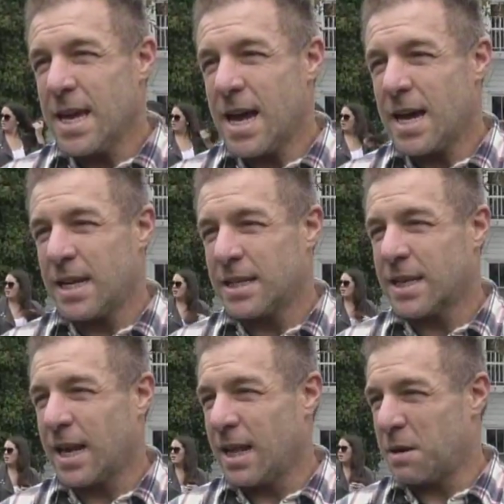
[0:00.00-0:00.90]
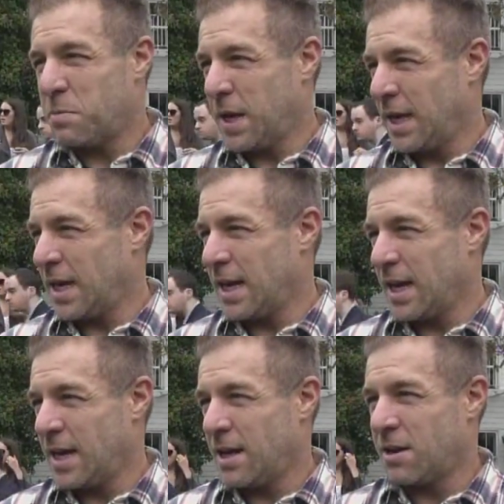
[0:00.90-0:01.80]
Yeah, and it's got a lot of peat in
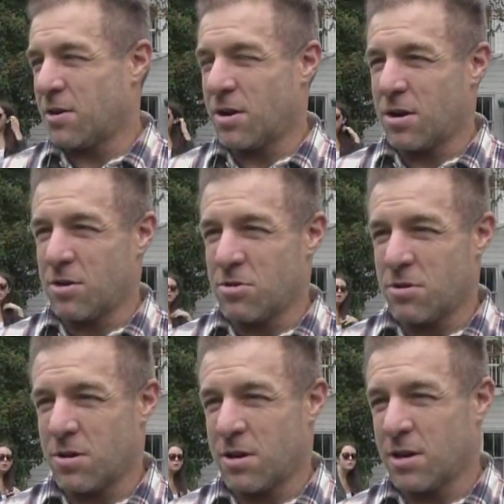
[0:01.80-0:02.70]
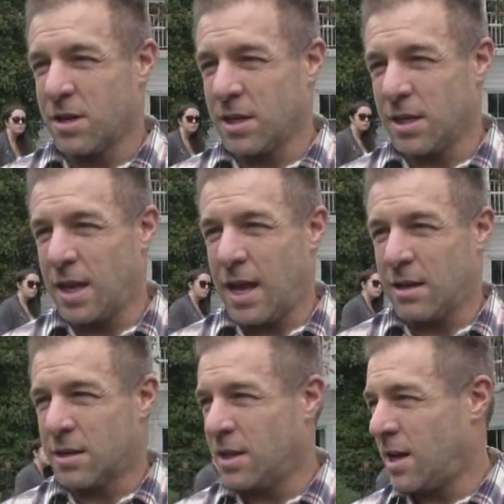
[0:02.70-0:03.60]
it or, or
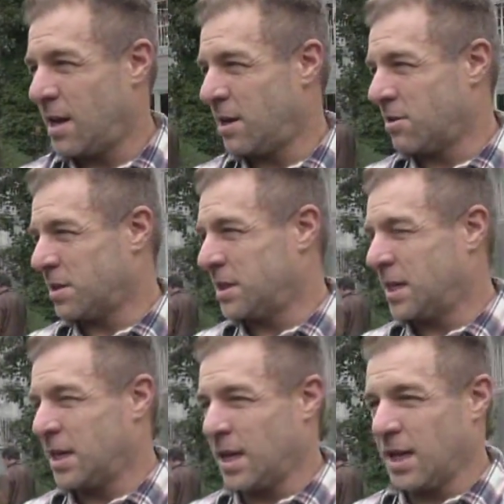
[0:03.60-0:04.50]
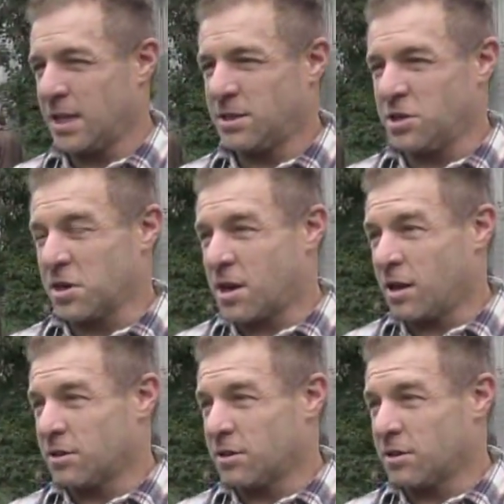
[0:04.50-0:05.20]
alkaline or acidity, and so the